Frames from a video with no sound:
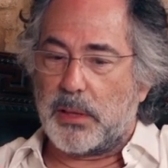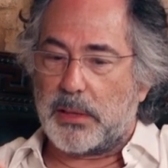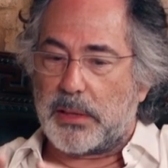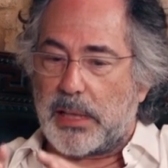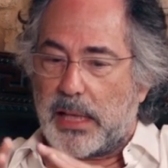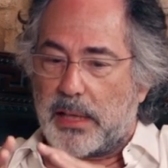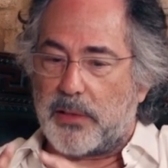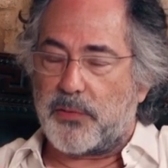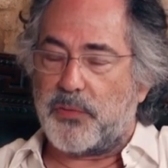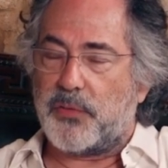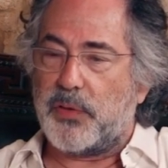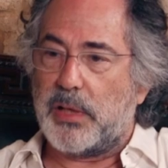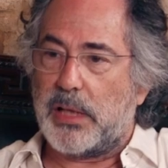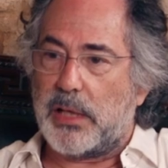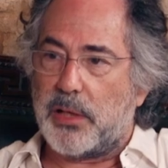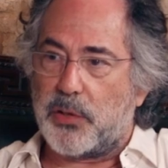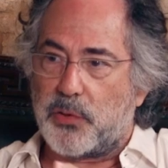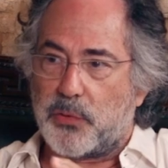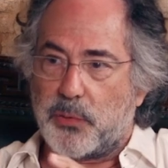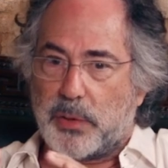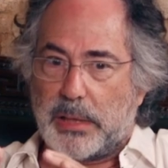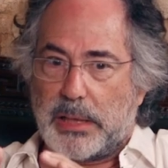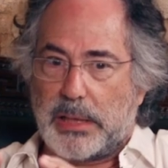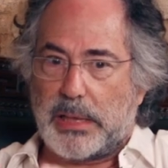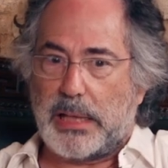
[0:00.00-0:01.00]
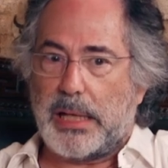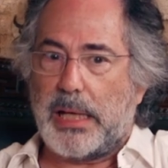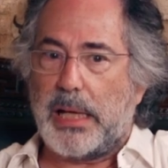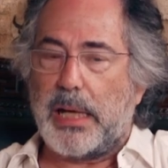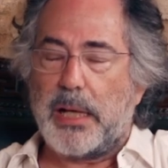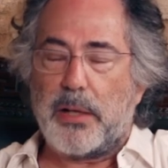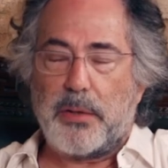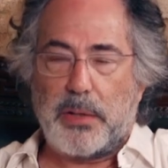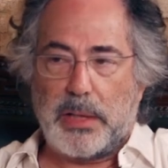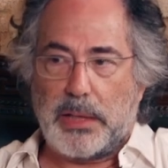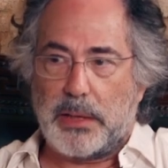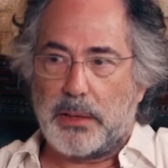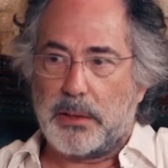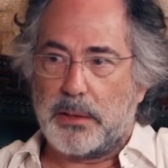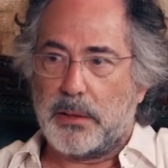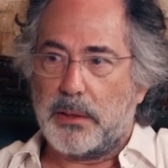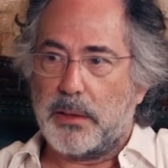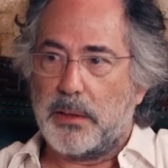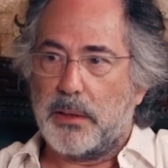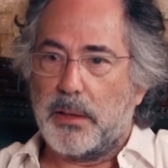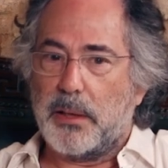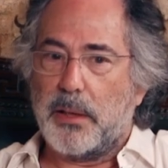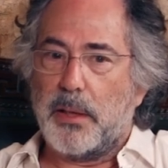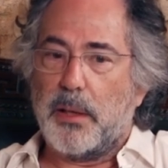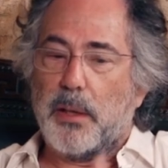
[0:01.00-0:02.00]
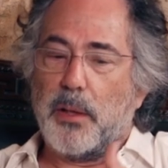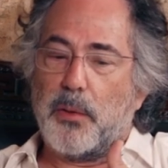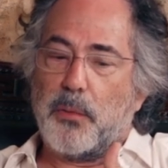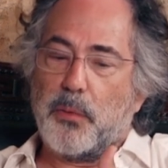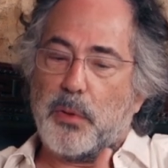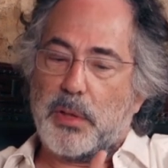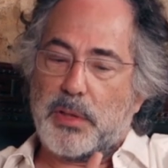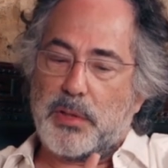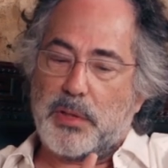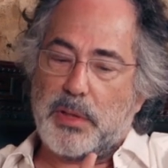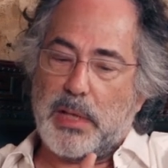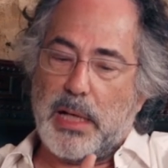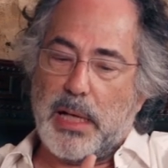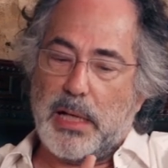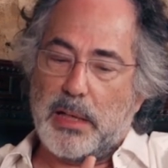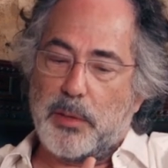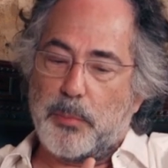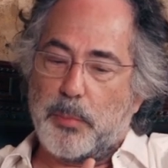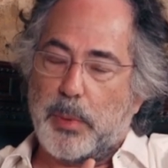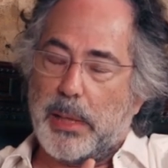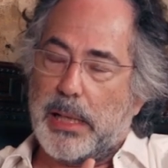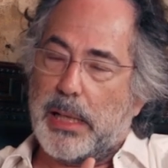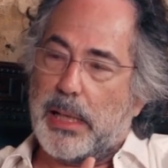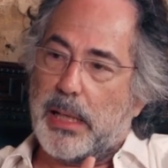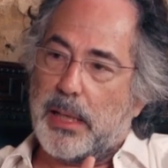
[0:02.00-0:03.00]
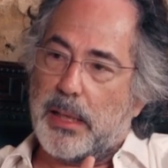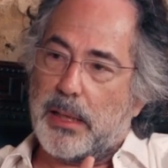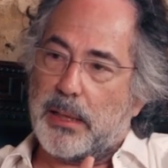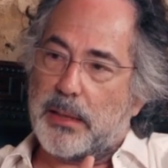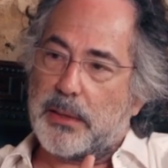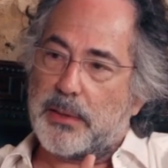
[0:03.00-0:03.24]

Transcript: Takfiris were carrying was signed by